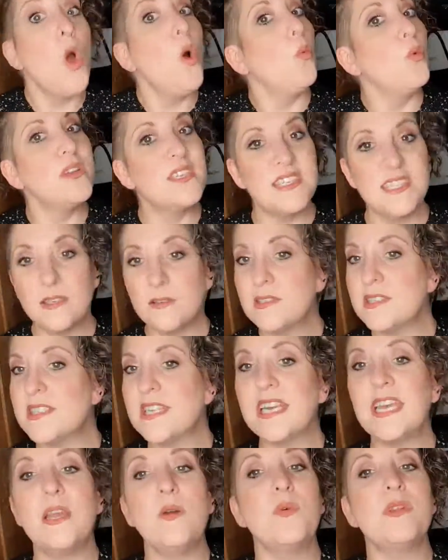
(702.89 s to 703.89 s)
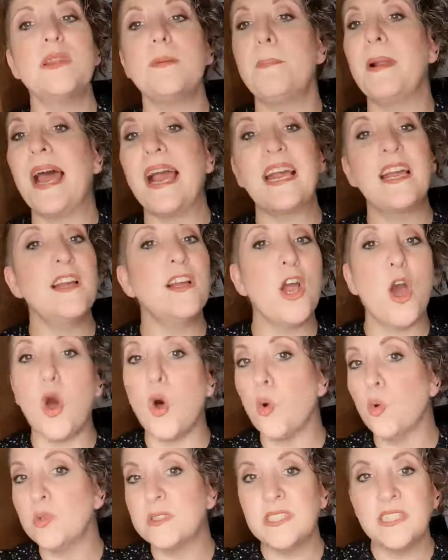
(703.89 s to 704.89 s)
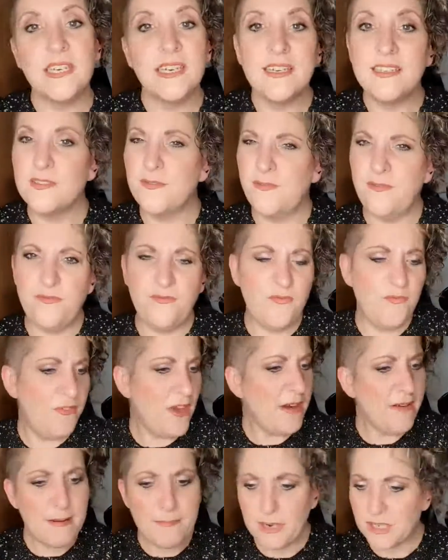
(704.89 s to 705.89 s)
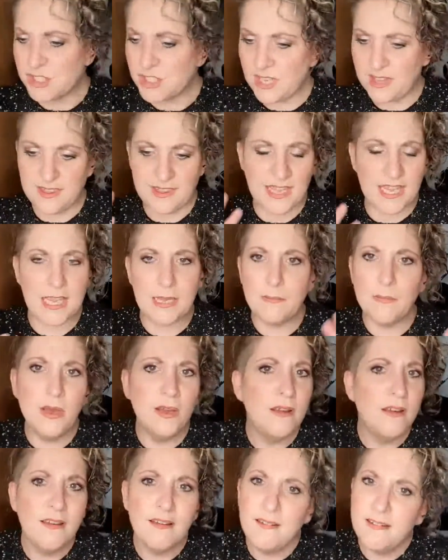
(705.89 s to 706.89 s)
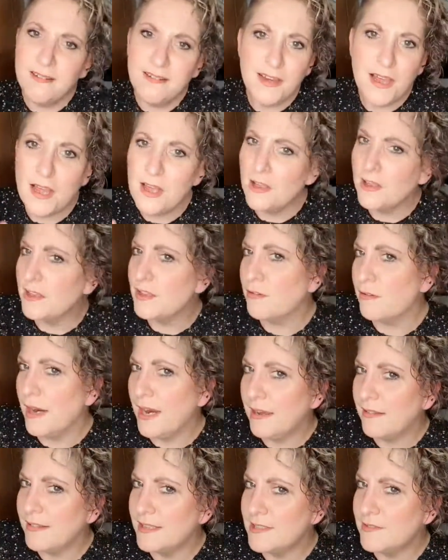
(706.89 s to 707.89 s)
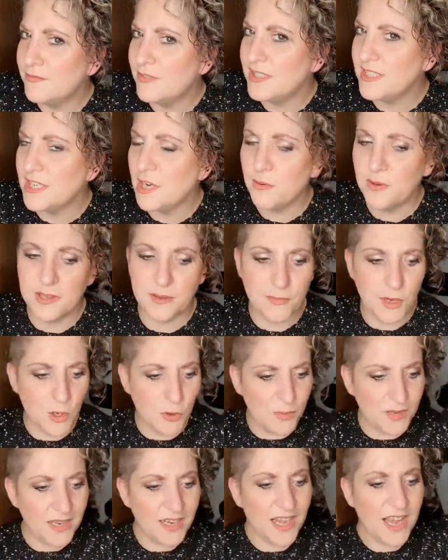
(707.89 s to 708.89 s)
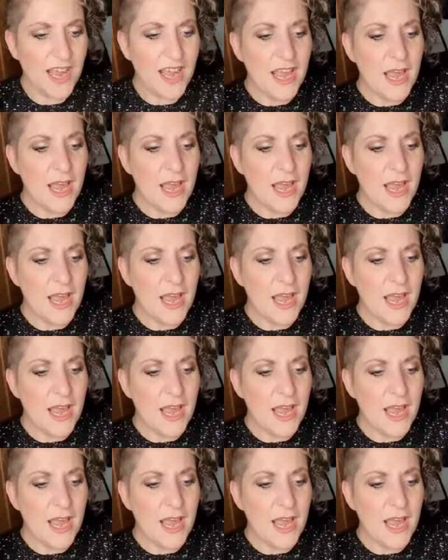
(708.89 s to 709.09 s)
We're still sticking with the black and gold. It's very much a theme throughout this video at the moment.